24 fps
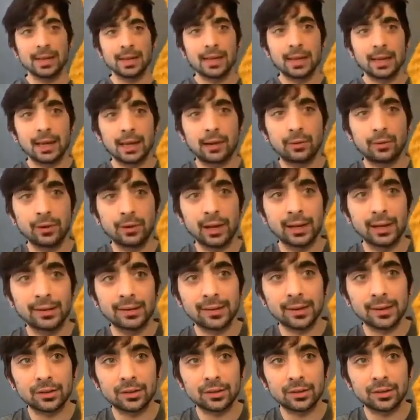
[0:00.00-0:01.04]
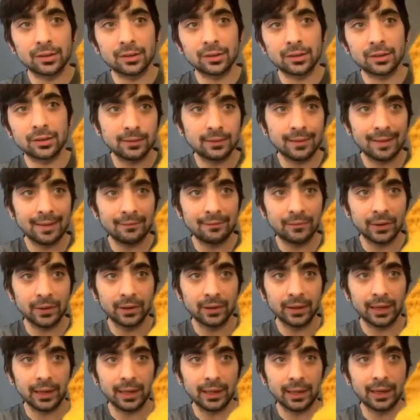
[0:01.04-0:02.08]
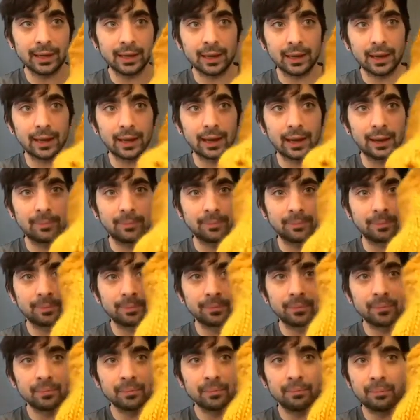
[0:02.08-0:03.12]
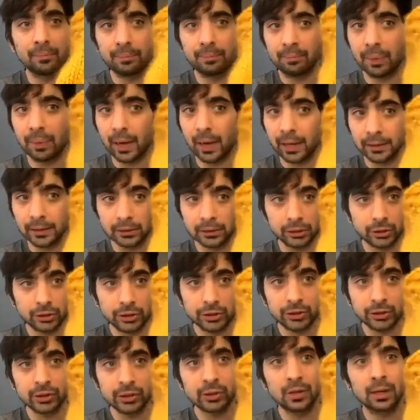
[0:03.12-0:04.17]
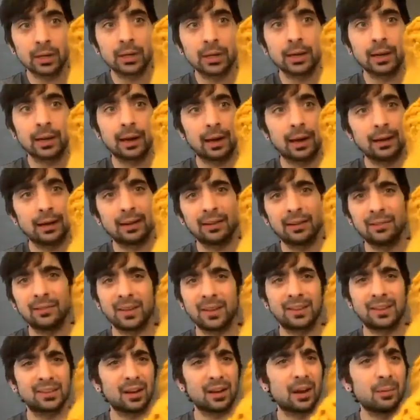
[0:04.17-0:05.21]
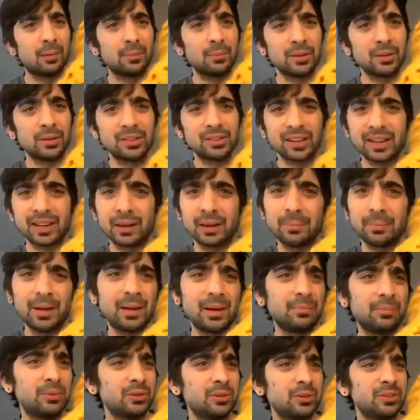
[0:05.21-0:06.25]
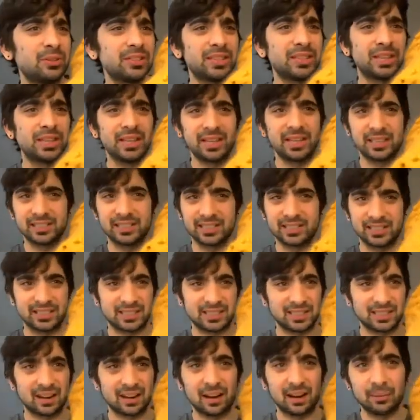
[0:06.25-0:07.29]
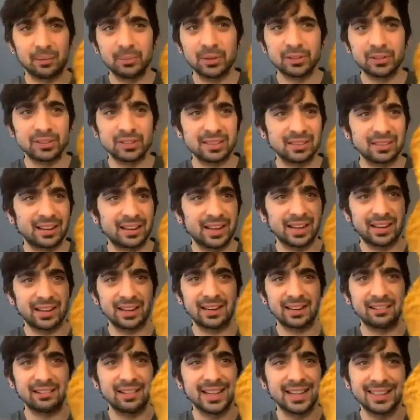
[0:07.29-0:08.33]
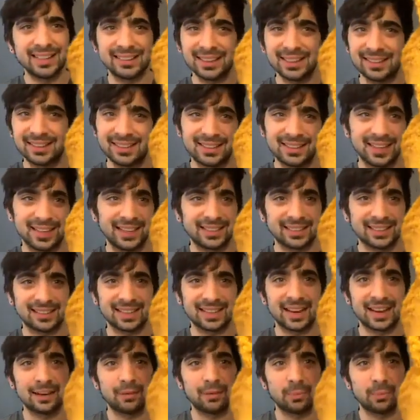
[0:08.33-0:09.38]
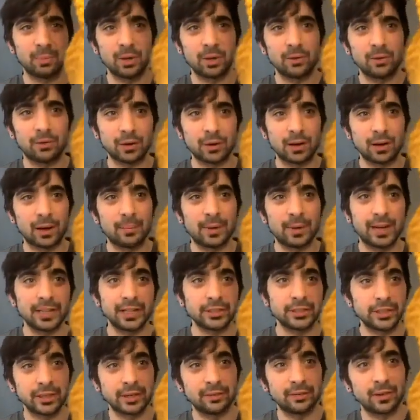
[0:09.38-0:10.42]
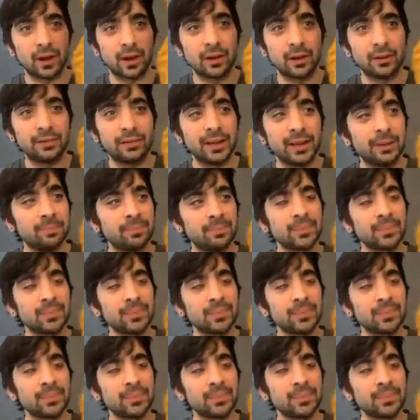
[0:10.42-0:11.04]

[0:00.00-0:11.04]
It creates this really lovely bunch, kind of. It's almost like a bamboo stitch. It's almost like a lacy stitch. It's kind of a beautiful combination of all of it.